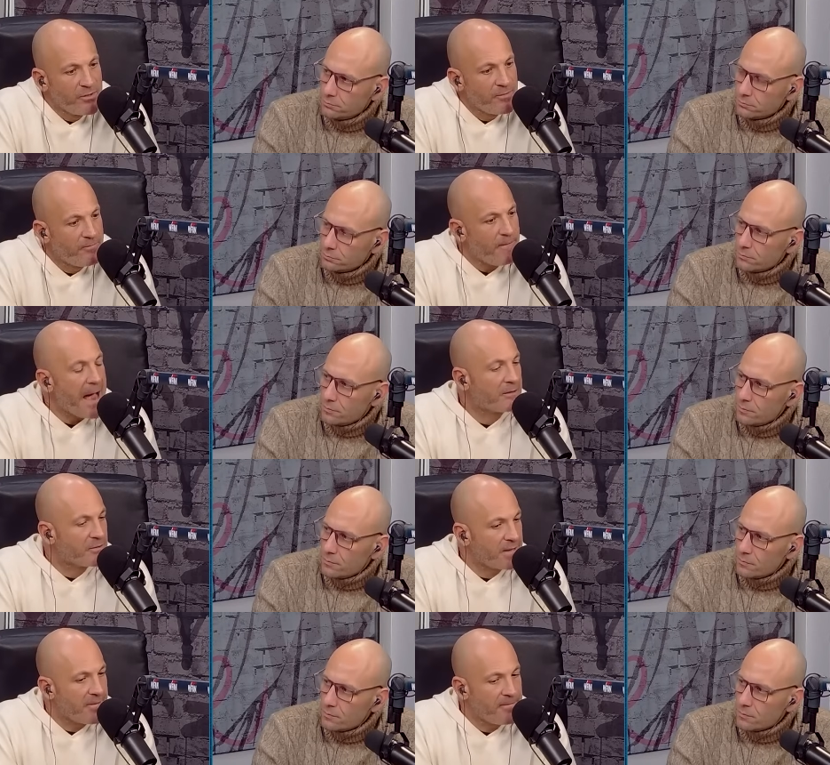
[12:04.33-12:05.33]
Speaker 1: of factors.
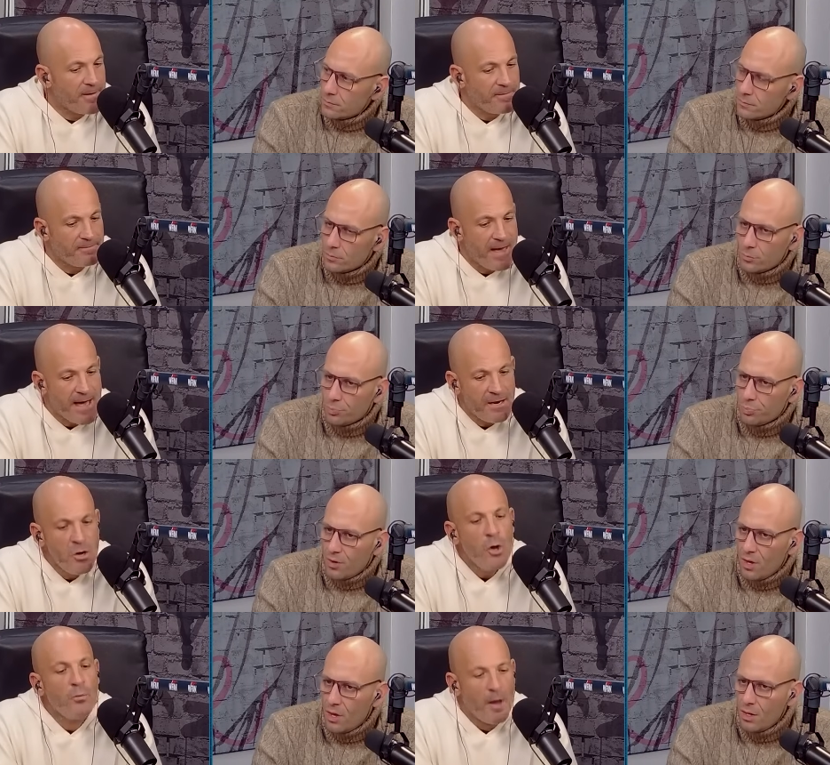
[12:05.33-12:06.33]
I think that
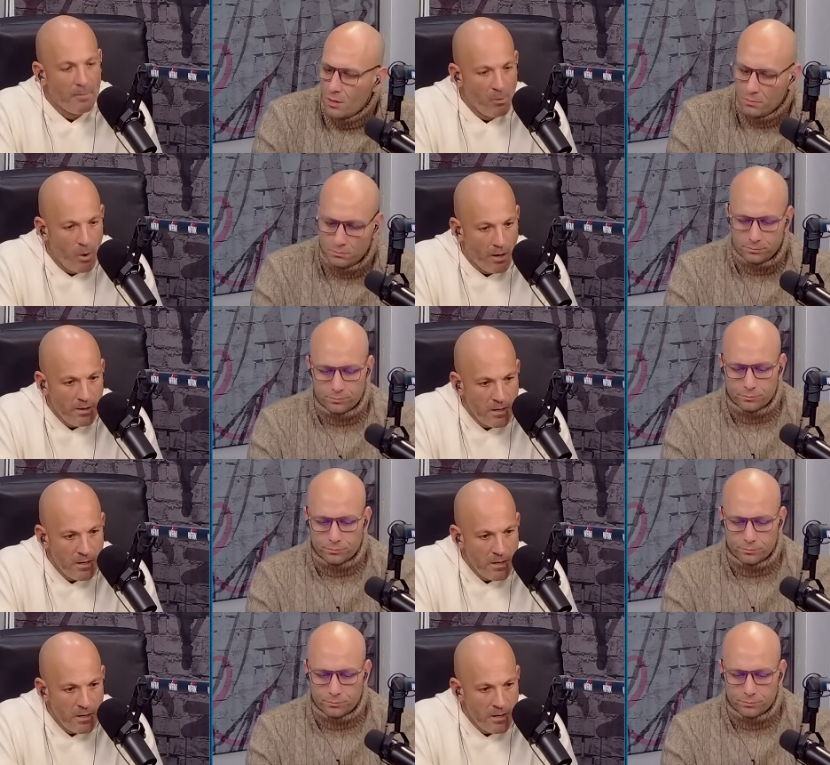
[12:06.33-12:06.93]
Number one,